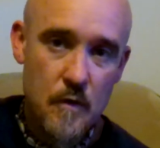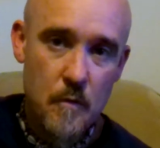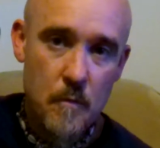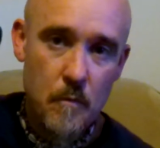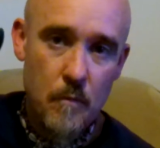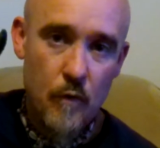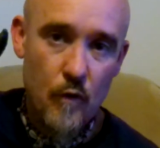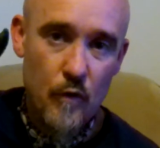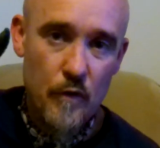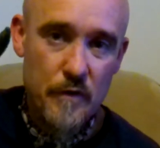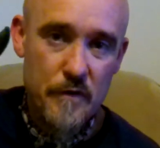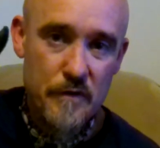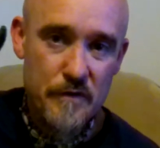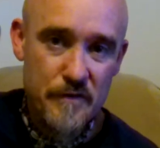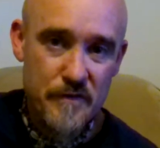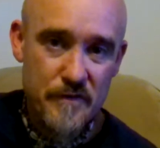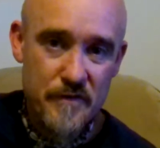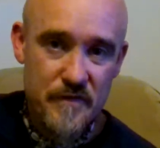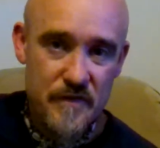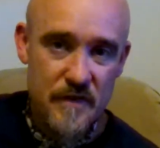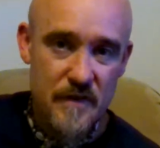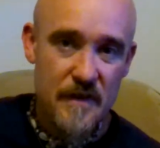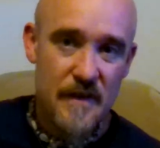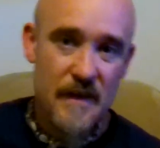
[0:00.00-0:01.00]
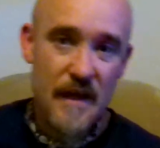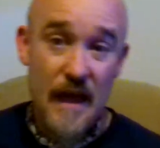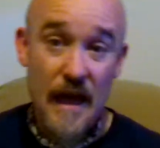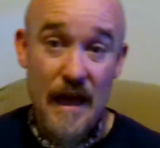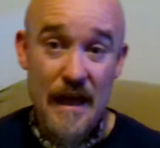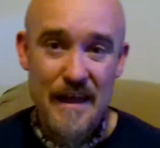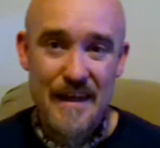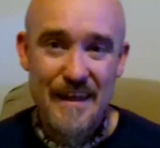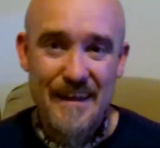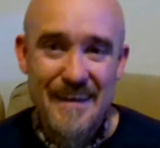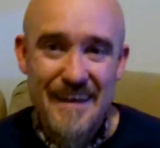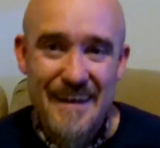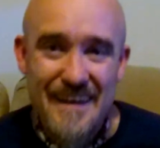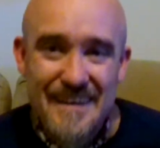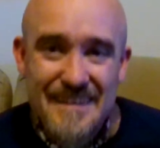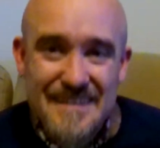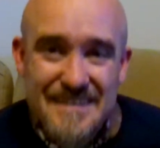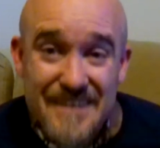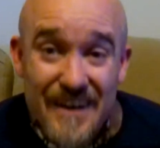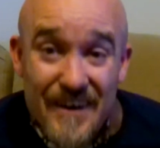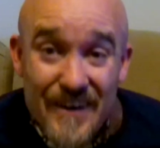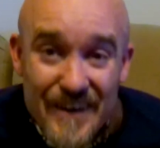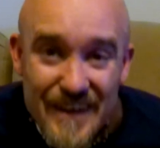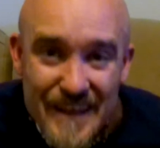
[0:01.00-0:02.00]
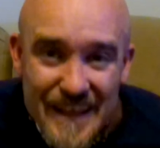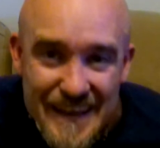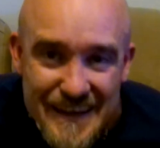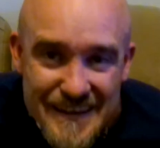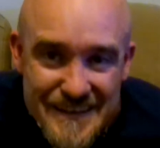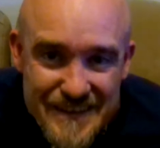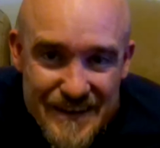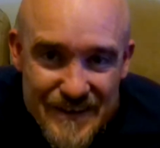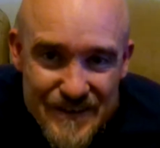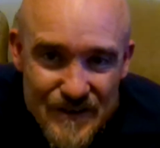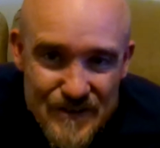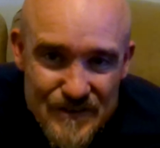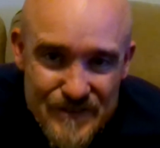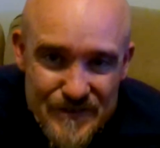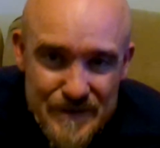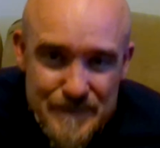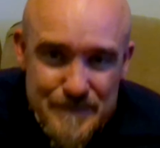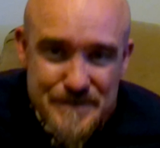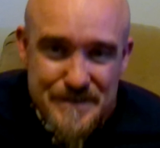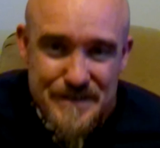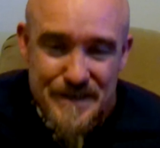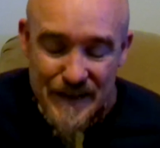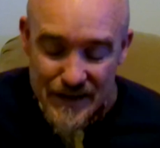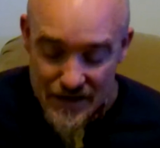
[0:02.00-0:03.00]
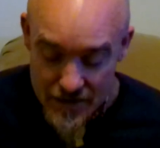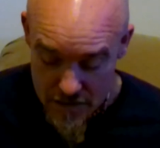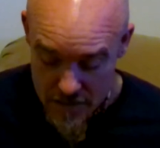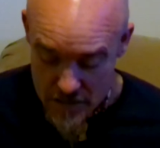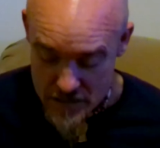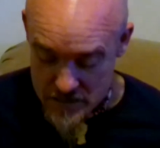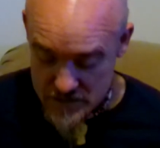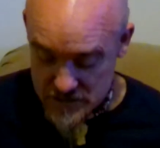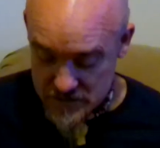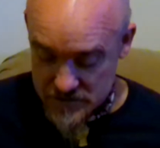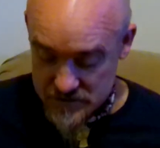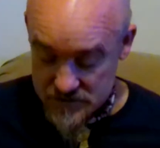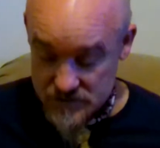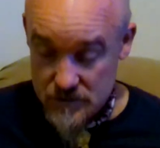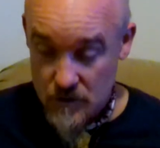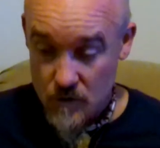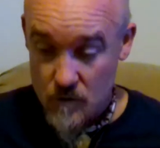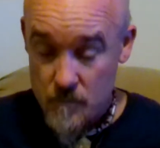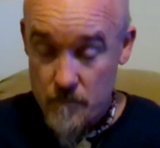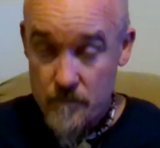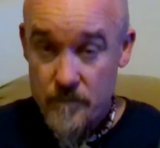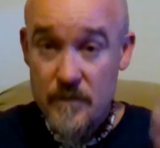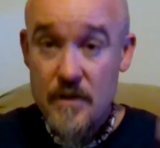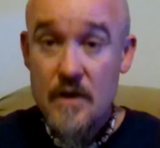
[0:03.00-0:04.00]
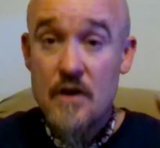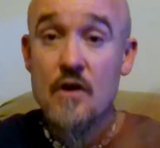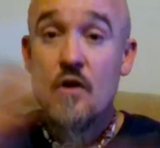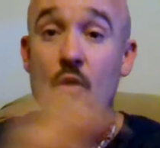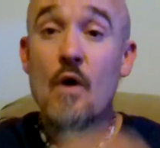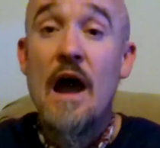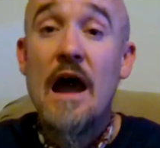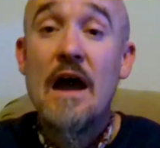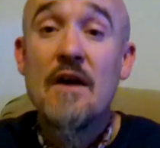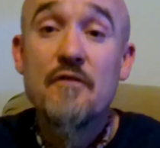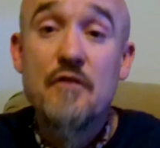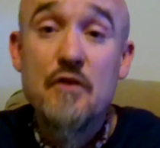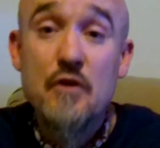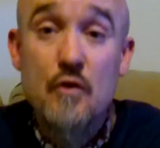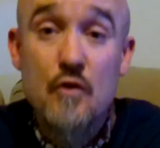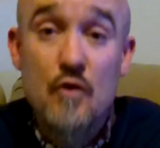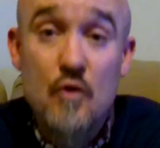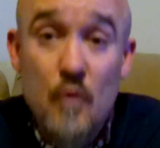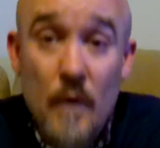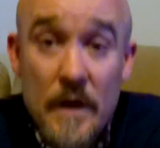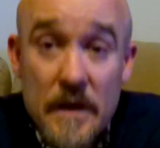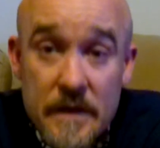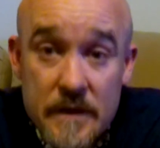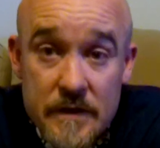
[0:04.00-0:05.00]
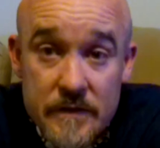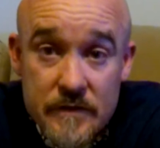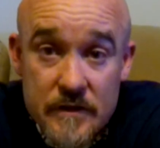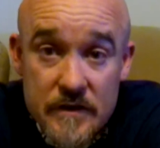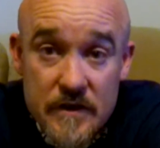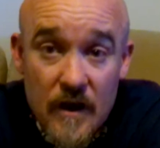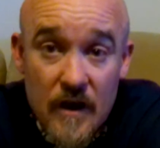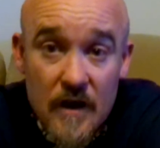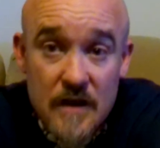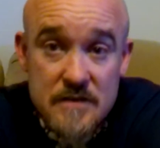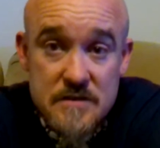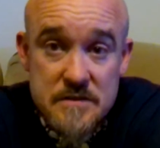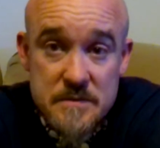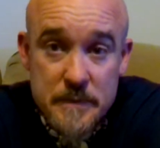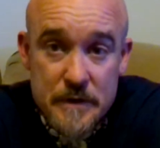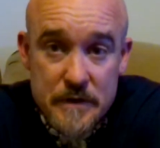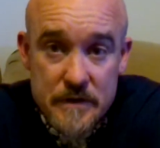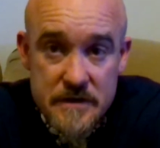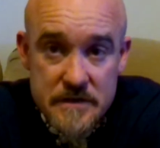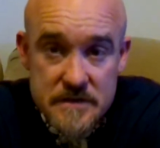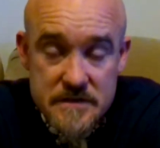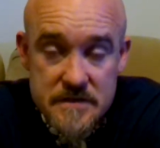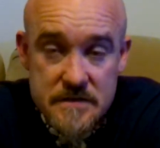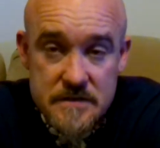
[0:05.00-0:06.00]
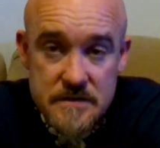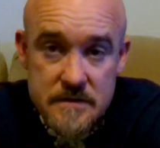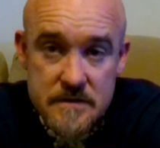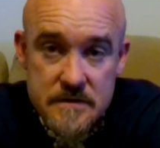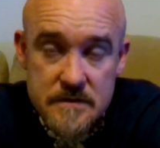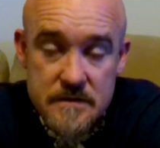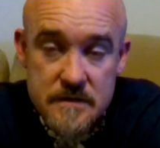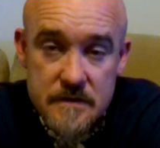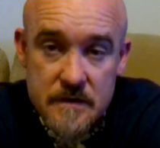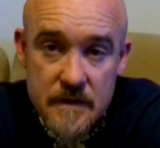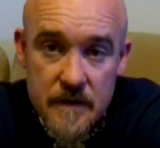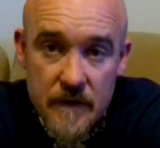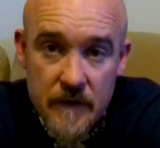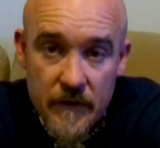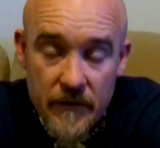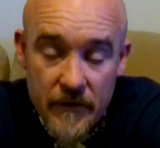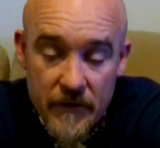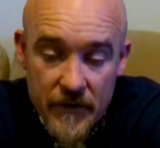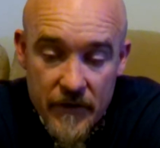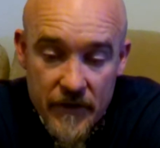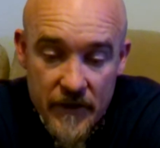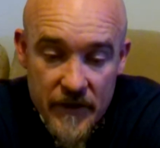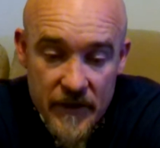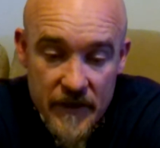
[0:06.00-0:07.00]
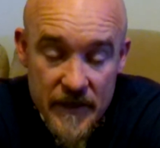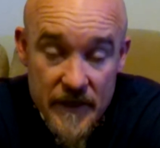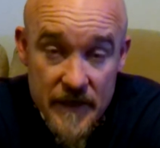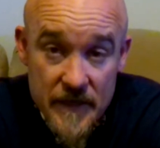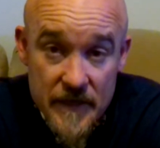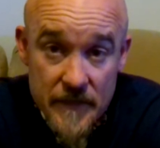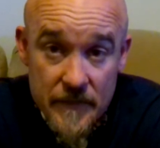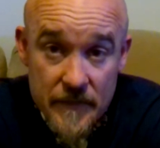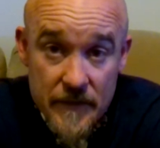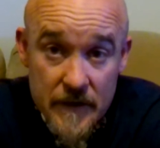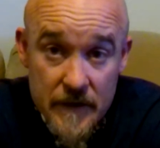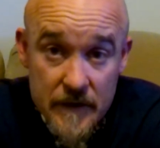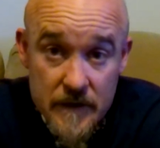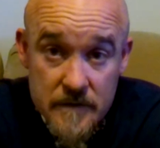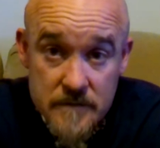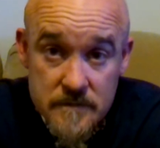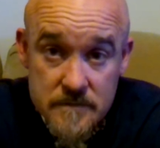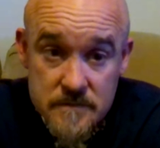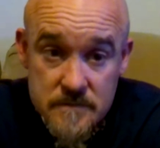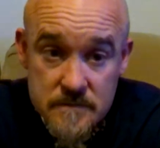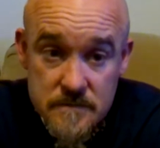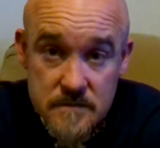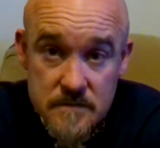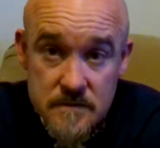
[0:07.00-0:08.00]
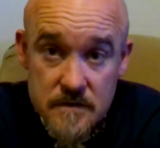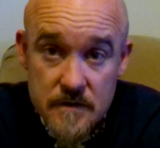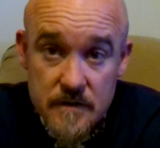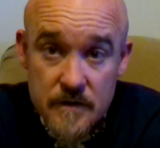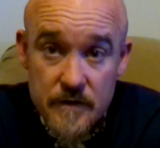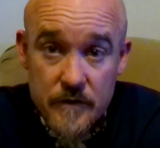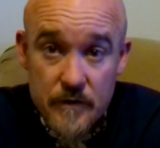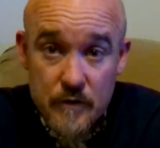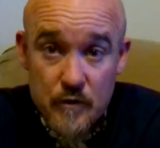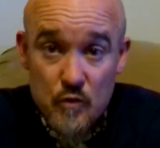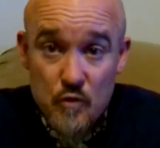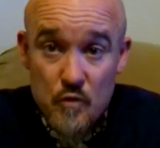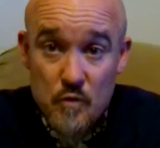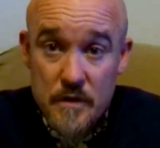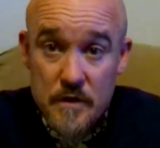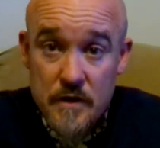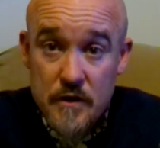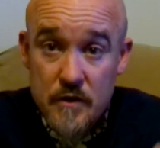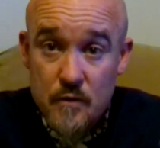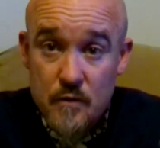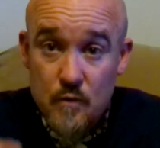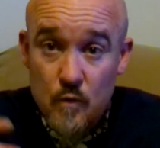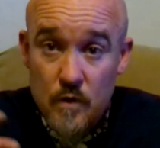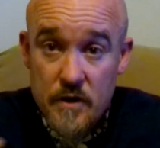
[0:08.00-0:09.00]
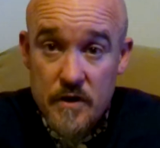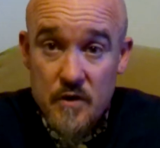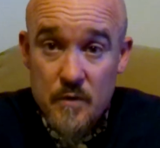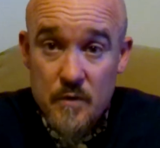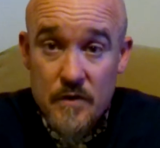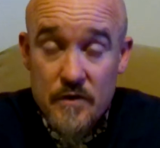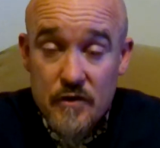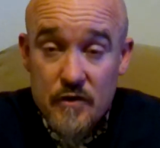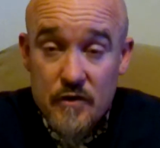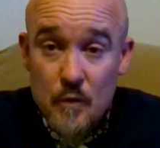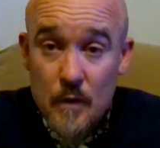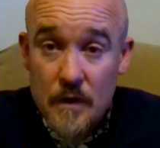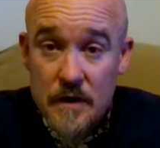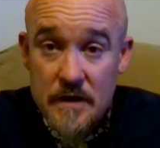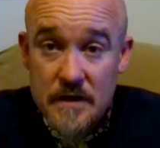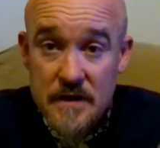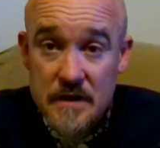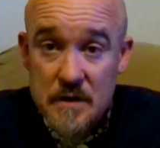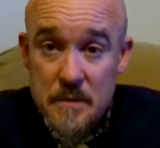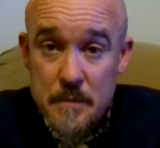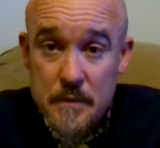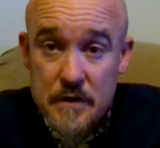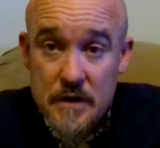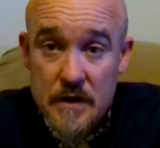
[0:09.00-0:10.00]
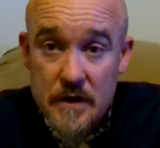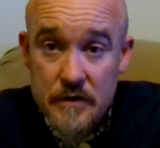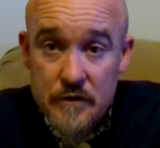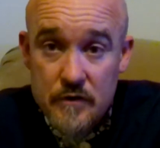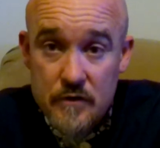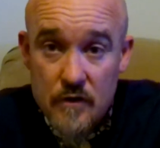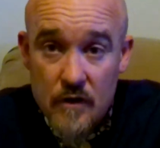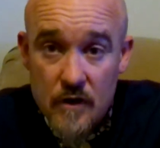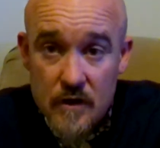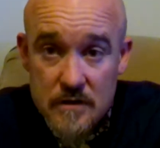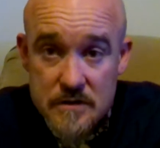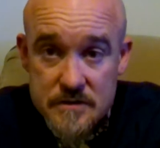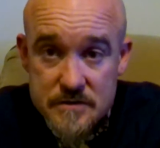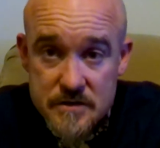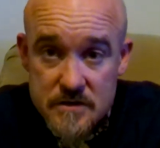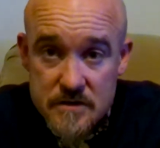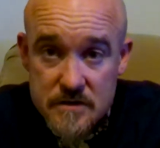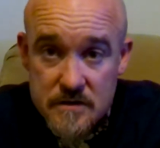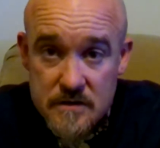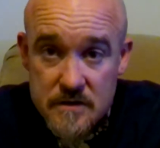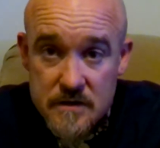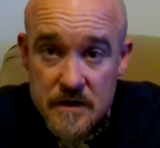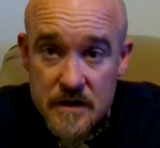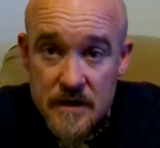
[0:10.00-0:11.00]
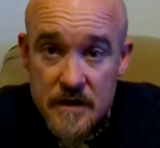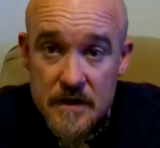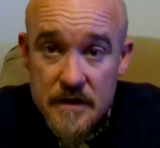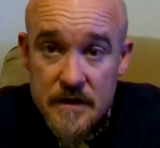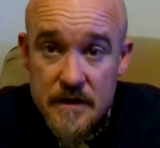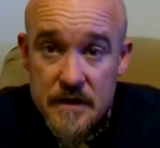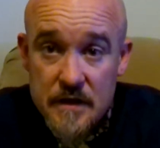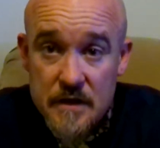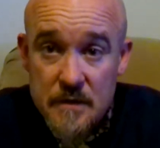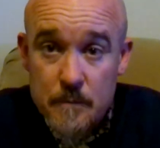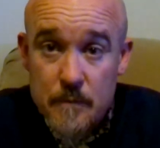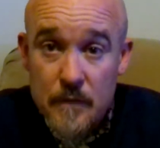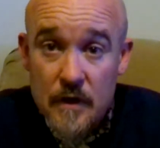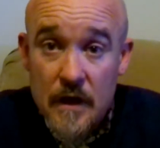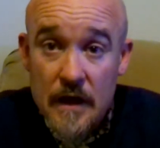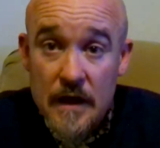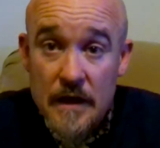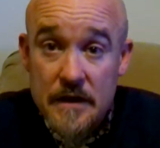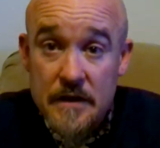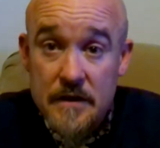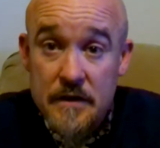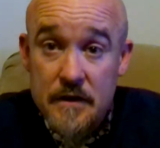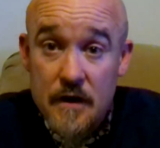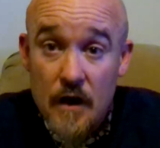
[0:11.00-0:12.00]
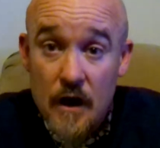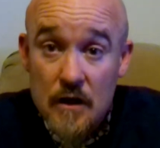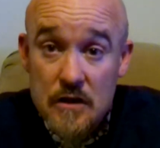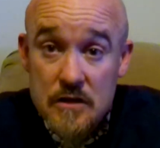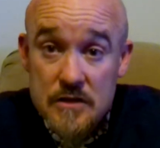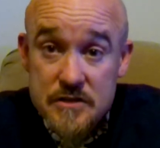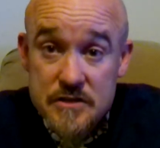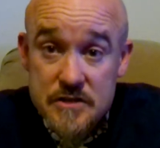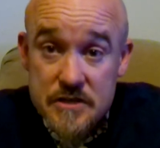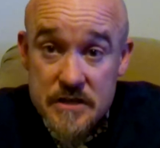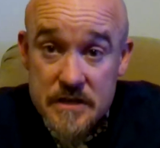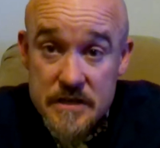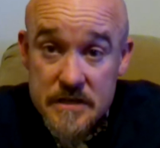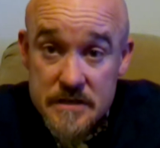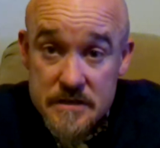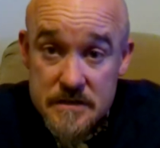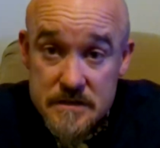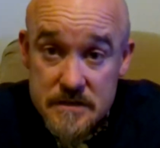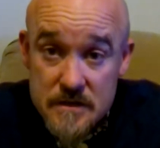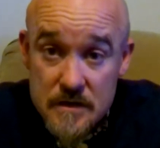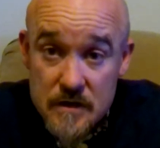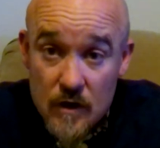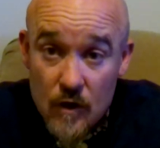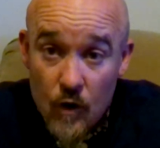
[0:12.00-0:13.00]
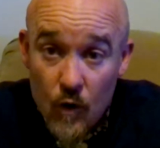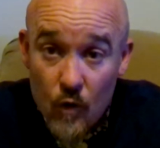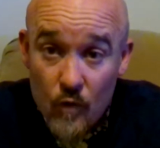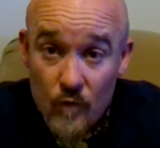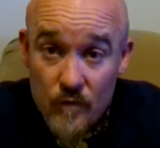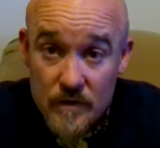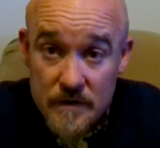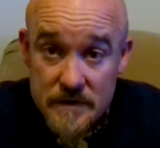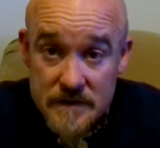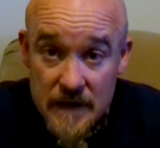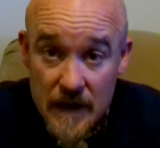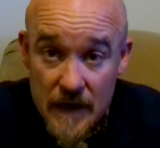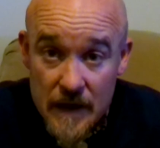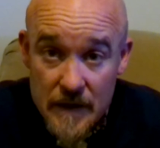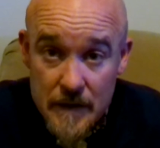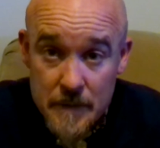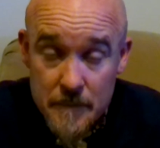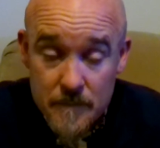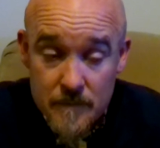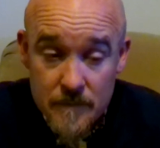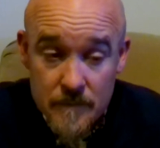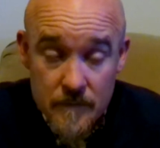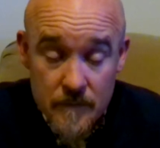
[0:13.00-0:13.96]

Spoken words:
Horus. Sorry, like I said, no script today. So, after you awaken the Ka spirit, then you begin working with it. You want to keep it on your altar, keep acknowledging it over time,